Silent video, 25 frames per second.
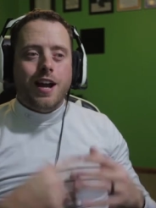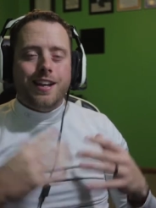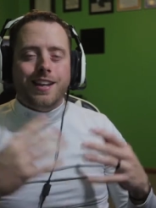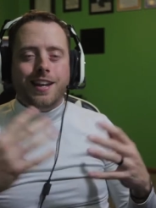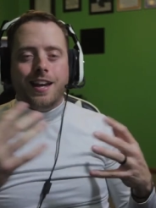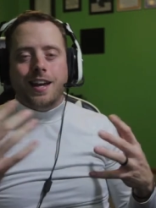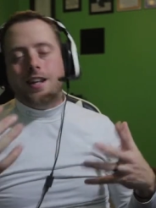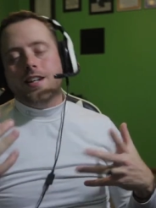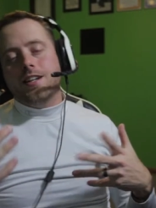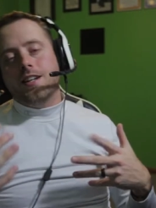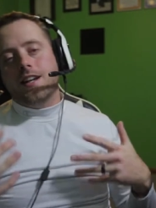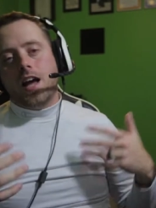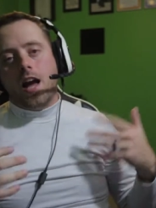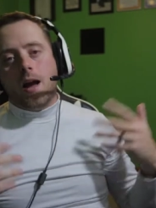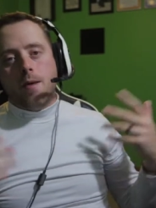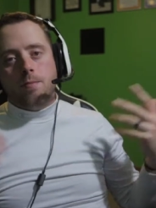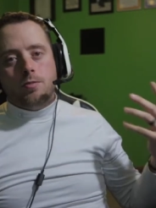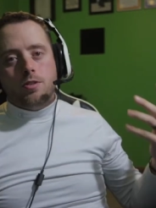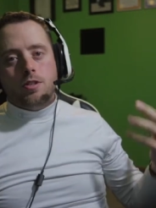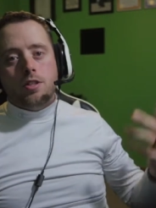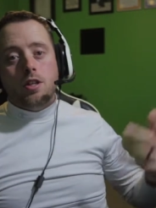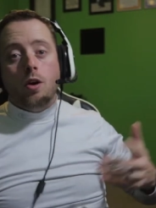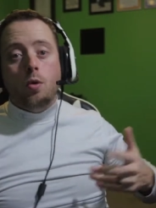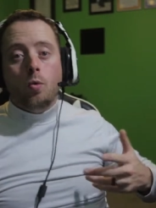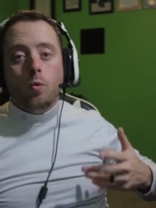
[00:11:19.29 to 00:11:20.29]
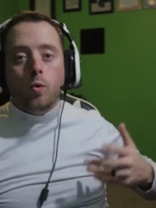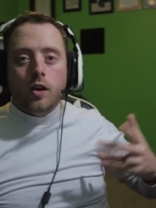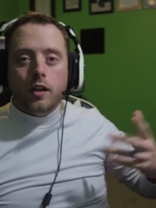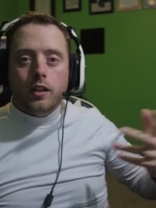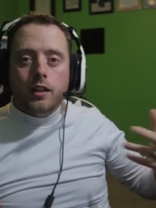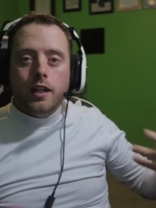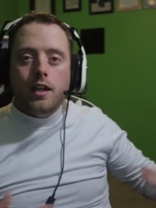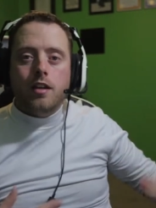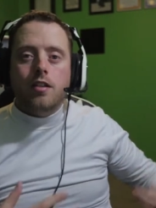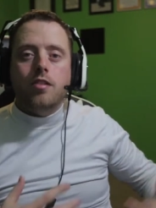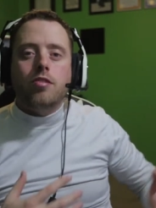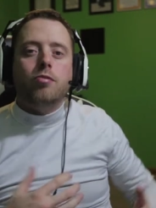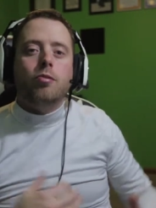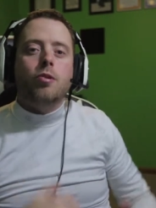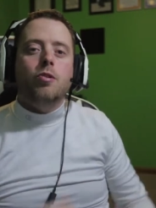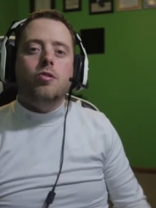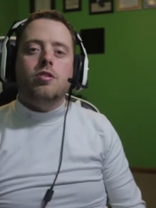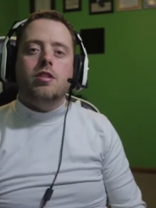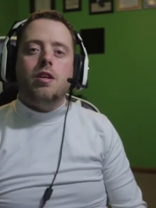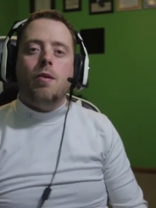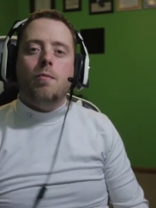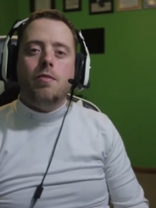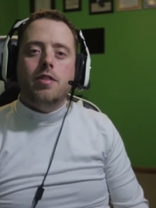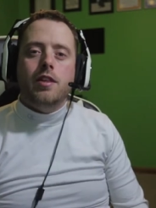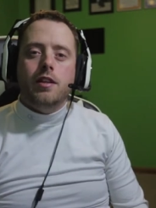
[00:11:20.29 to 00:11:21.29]
Again, I'm still working through
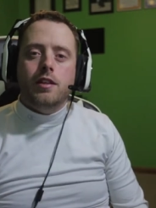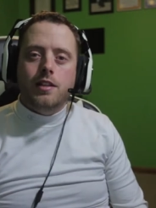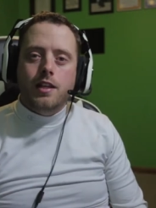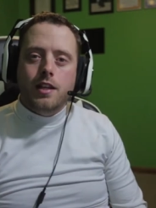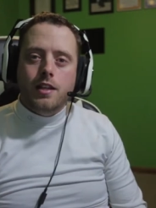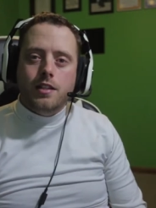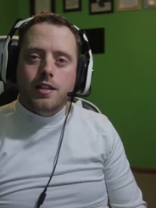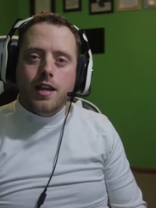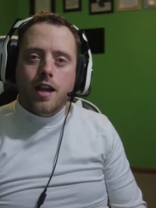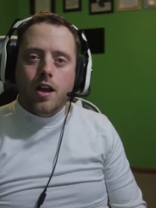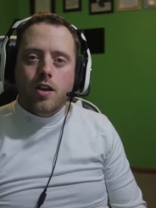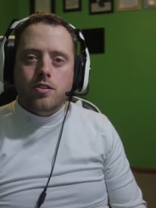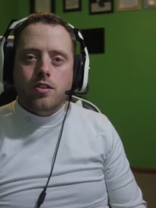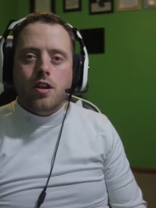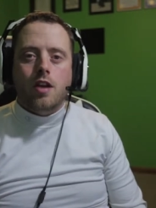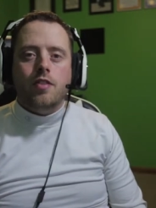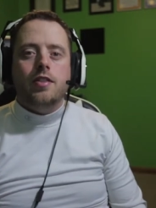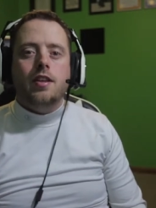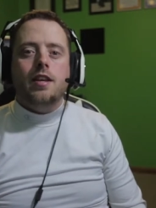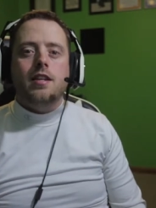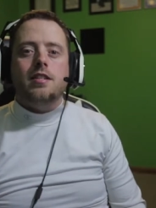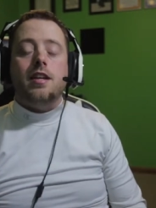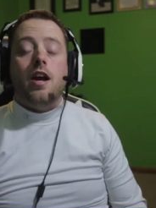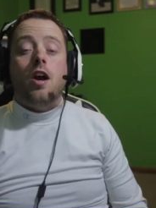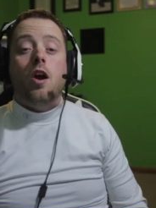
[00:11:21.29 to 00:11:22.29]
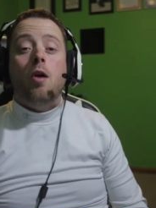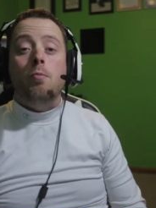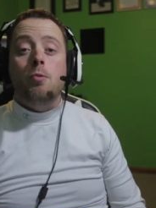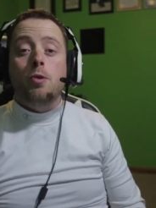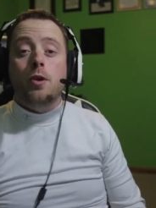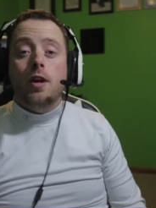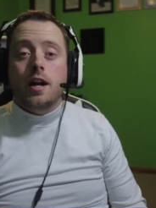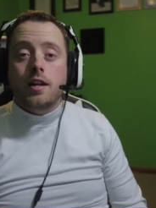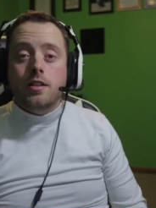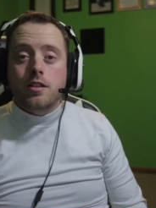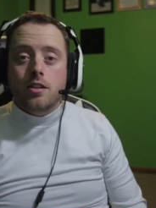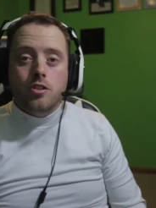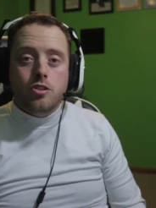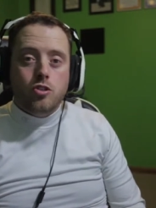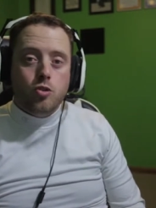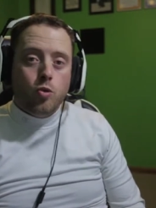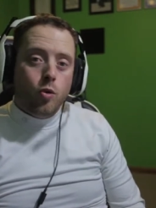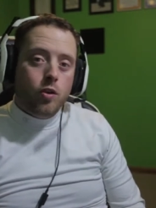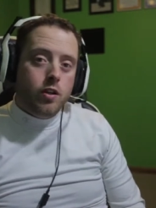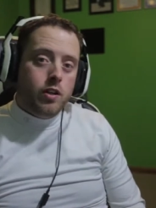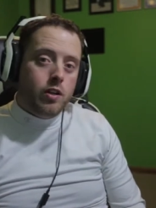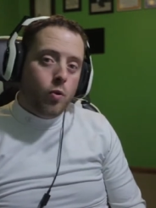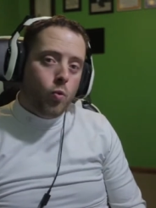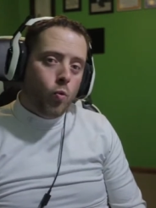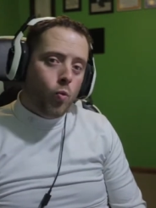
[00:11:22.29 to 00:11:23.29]
some of the details on this. I hope you guys
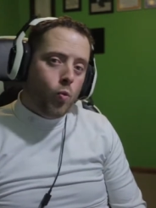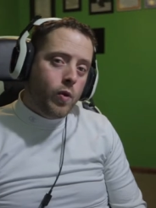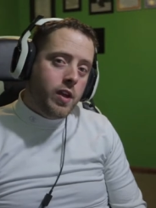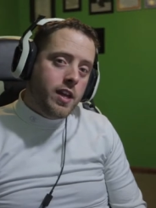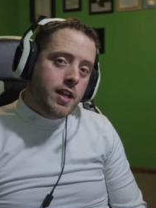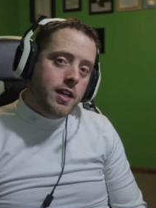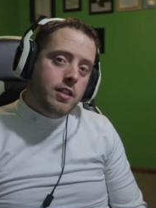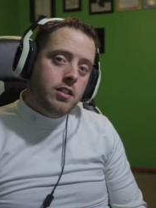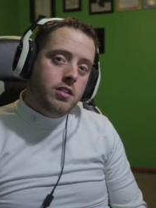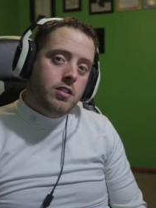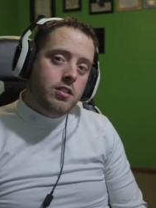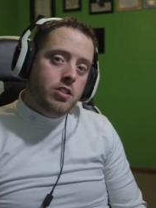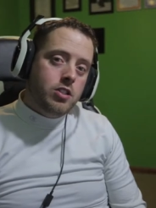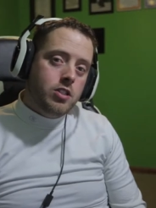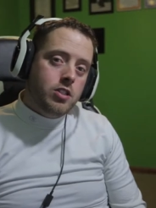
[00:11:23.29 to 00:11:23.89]
enjoyed week